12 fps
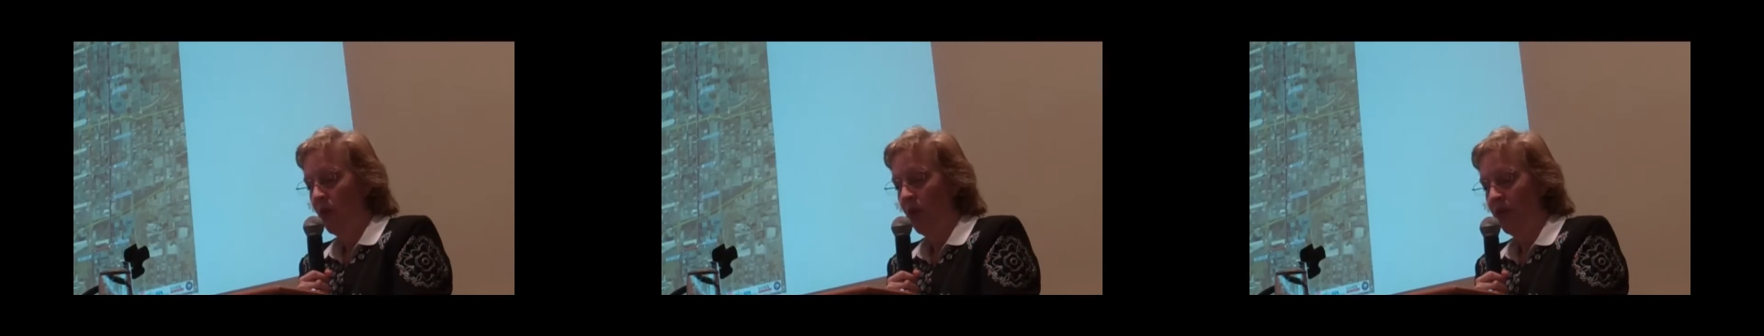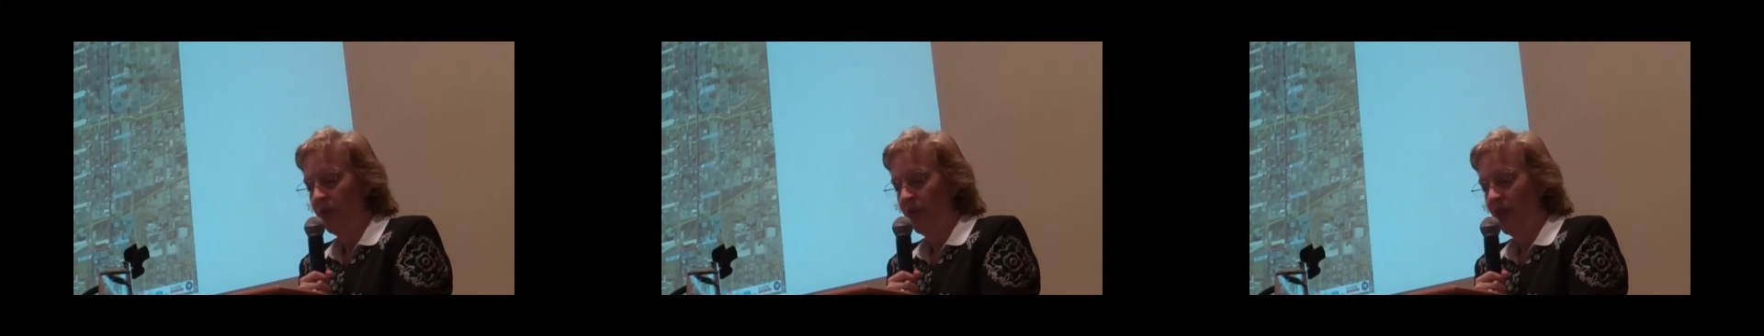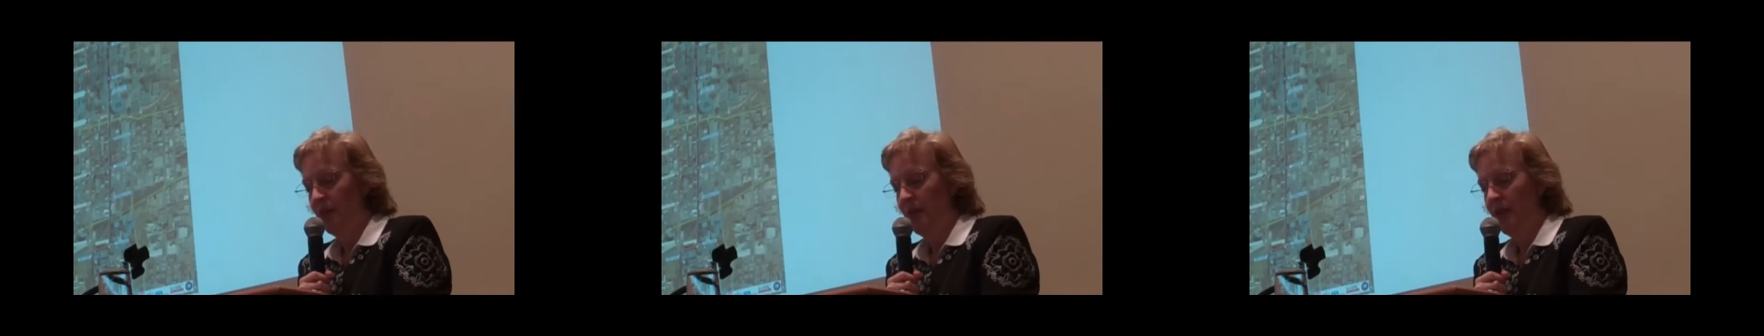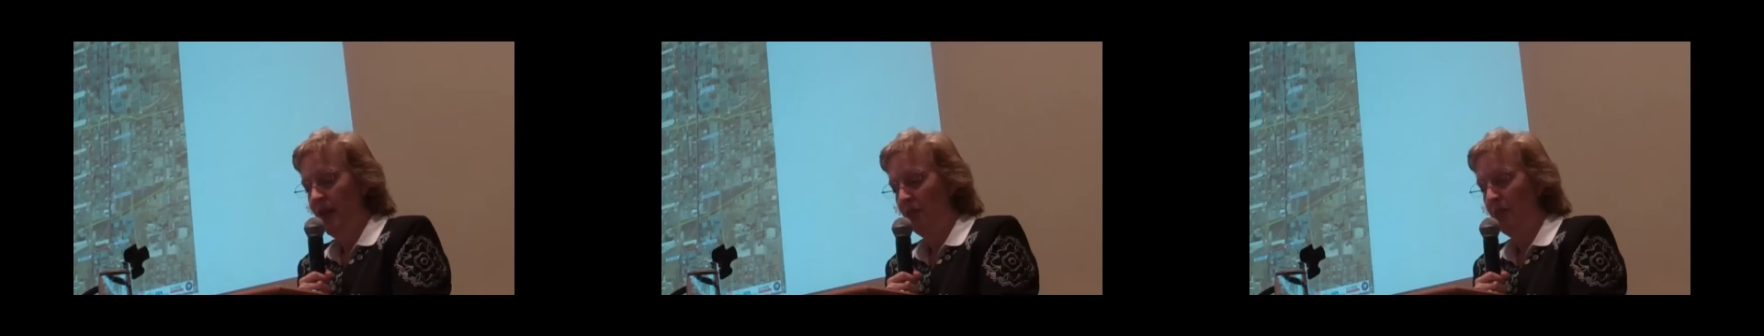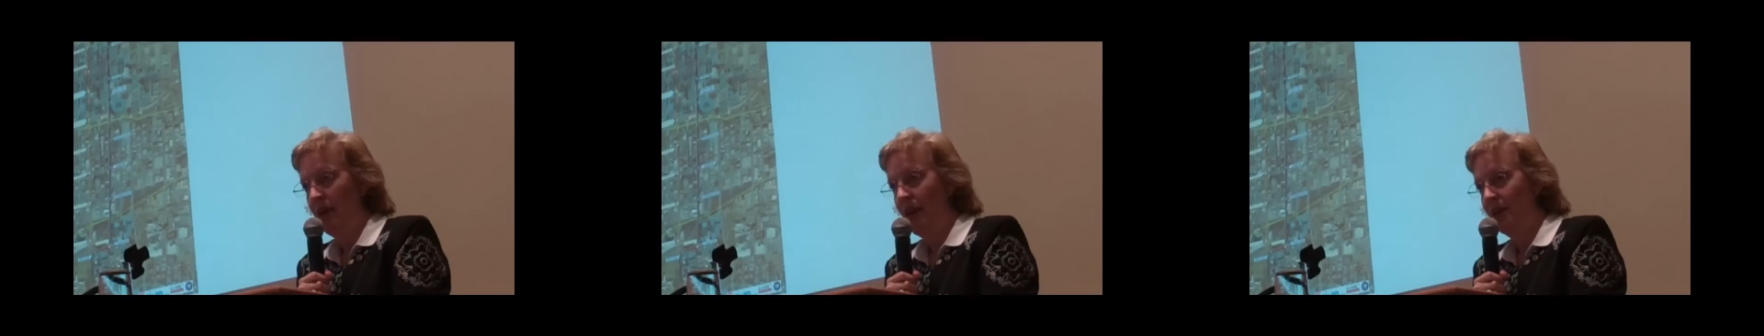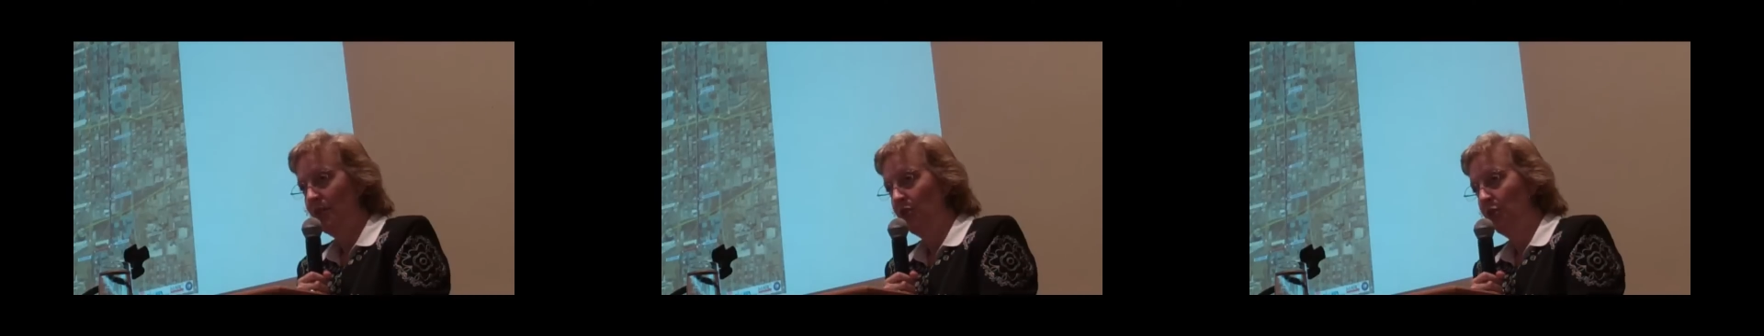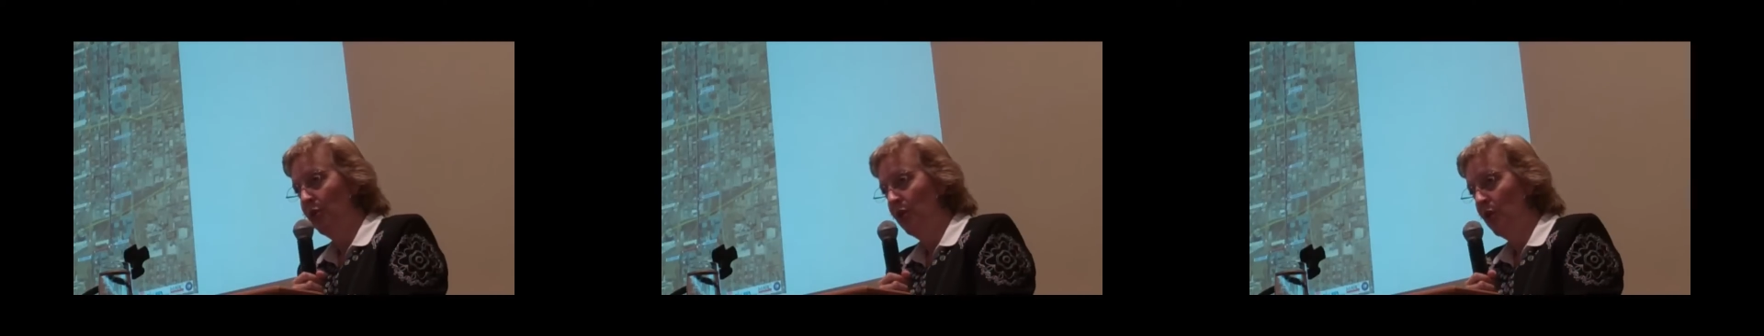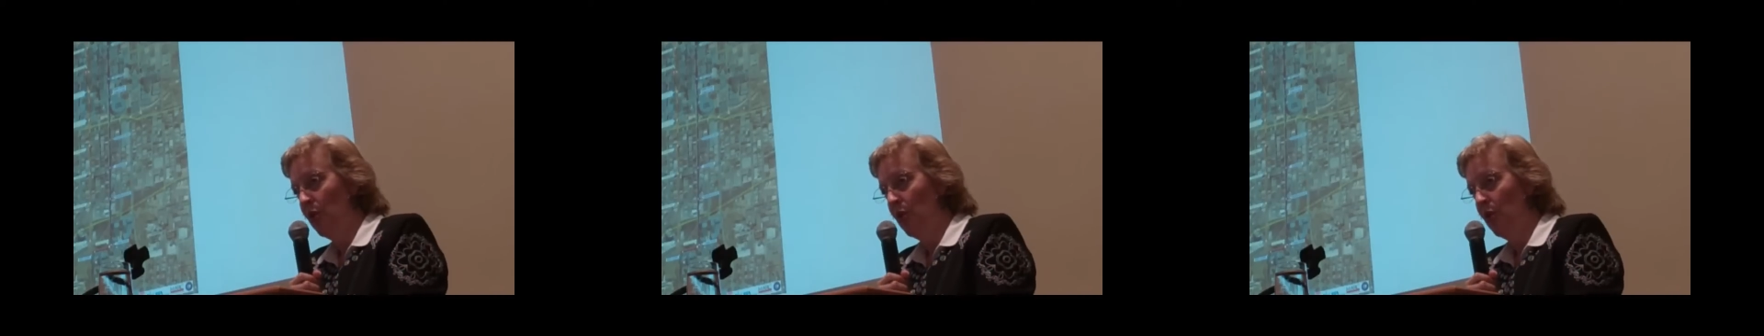whether you're coming down Main and you're going to